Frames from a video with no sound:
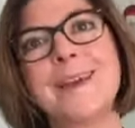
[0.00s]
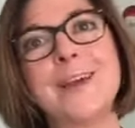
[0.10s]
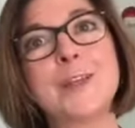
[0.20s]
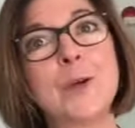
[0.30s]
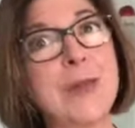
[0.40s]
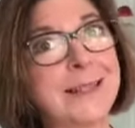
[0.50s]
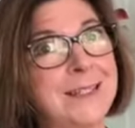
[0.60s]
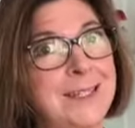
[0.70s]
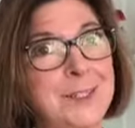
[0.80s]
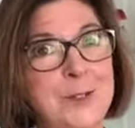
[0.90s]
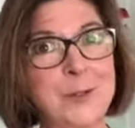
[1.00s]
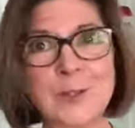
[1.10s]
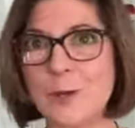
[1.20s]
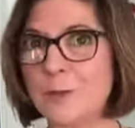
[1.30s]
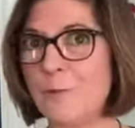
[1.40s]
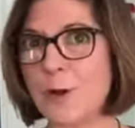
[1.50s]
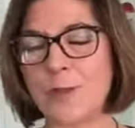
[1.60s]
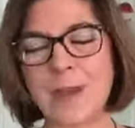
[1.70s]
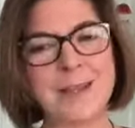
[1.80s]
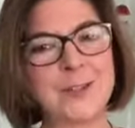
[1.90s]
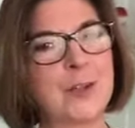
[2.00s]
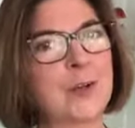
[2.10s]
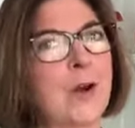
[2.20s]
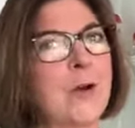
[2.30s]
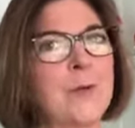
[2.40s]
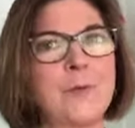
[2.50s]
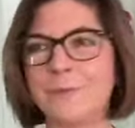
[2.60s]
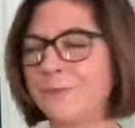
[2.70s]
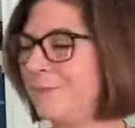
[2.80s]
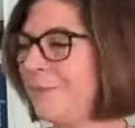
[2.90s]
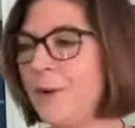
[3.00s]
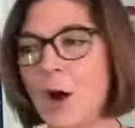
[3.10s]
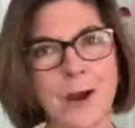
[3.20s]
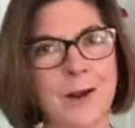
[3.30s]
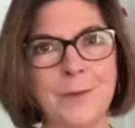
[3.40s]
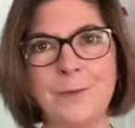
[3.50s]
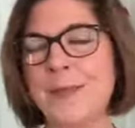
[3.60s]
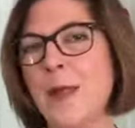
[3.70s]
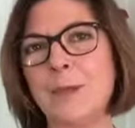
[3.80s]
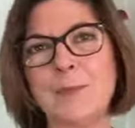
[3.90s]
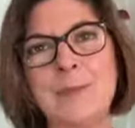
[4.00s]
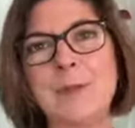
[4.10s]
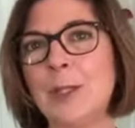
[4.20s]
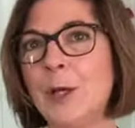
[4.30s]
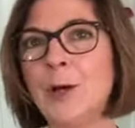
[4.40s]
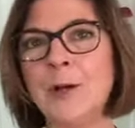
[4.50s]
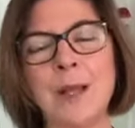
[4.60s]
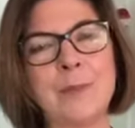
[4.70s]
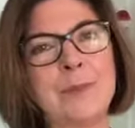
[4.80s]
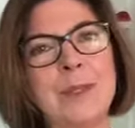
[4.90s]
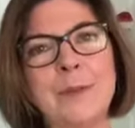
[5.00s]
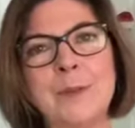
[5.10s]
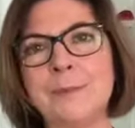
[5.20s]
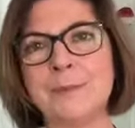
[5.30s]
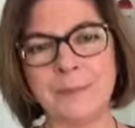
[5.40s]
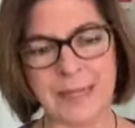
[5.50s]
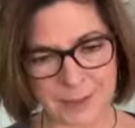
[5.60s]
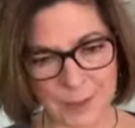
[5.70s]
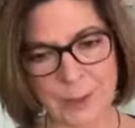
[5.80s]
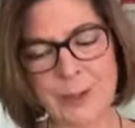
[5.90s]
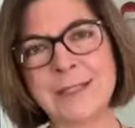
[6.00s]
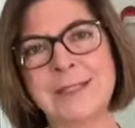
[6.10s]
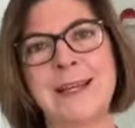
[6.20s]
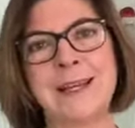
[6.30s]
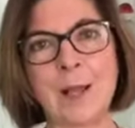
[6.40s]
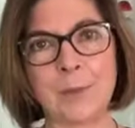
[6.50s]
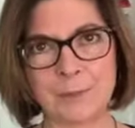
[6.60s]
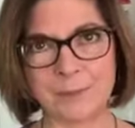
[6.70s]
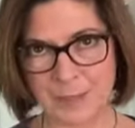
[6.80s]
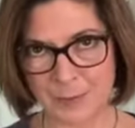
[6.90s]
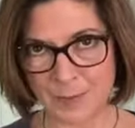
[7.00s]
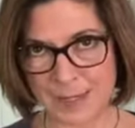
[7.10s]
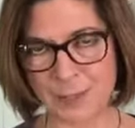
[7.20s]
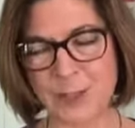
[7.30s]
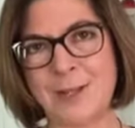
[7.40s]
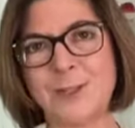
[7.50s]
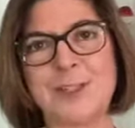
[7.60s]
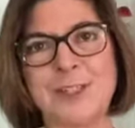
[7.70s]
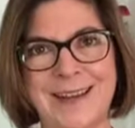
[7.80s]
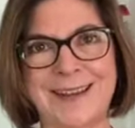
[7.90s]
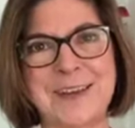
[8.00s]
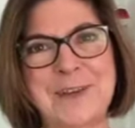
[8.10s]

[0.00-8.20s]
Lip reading: So that's it. Use those 4 things. You'll go far with helping people learn, helping people make their learning stick, helping people make change stick.